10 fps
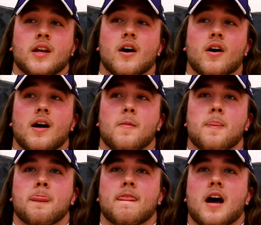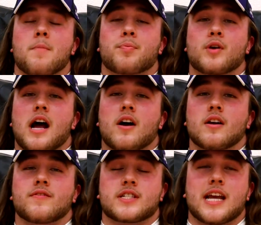You know, I'm
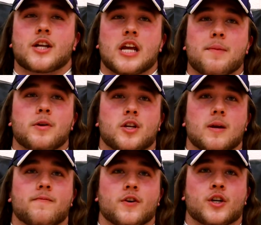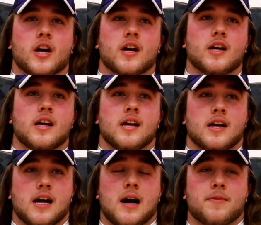proud of the state championship for sure.
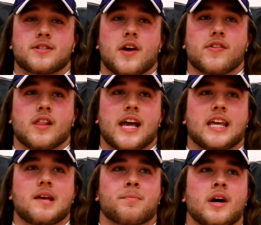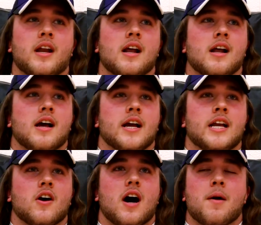Um, there's nothing like it, but
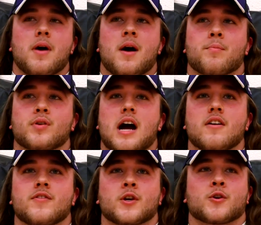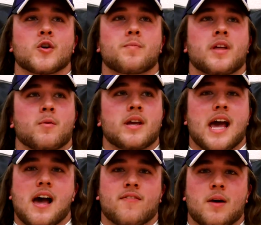you know, I'm, I'm proud of the group that we
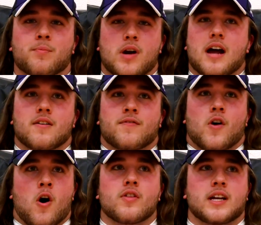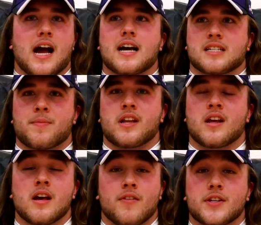have. I'm proud of all the guys. I
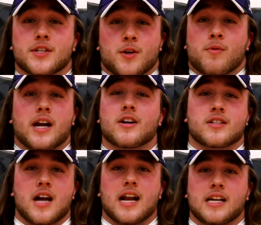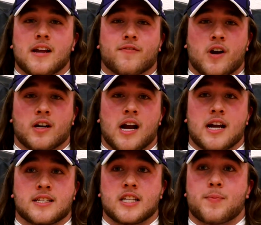mean, this is a record signing day for our
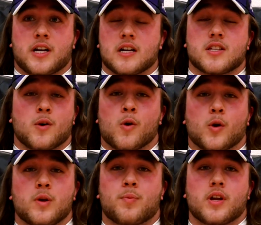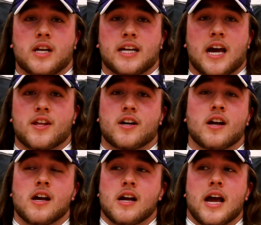guys, and it's because of the work we put in together,
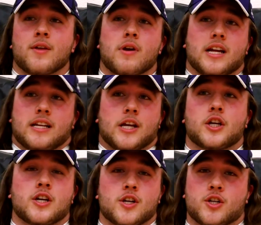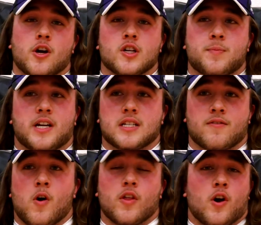and the recognition just shows
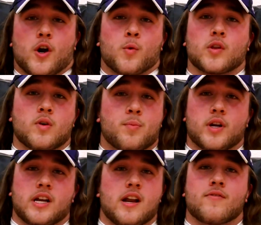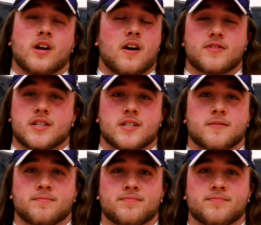because of all the hard work we put in every offseason.